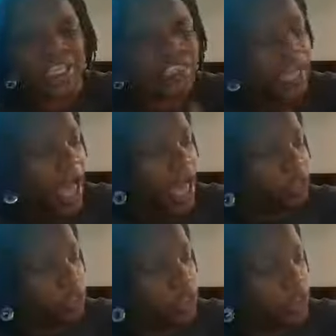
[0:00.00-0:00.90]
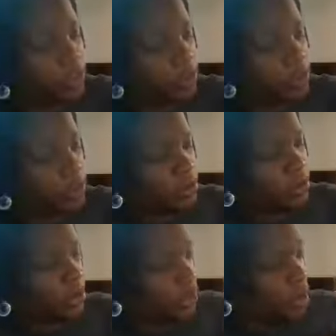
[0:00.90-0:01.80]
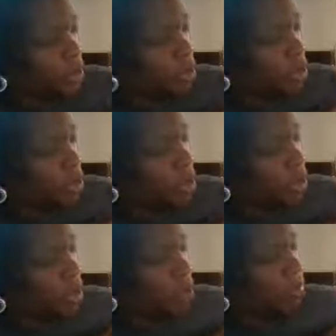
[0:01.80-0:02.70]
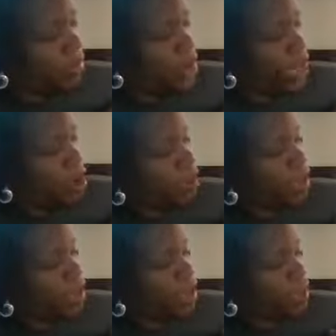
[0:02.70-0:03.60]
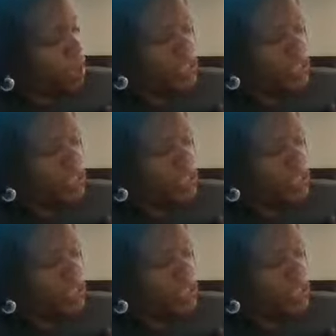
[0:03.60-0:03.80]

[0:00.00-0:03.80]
Is God real? You know, um, how can I be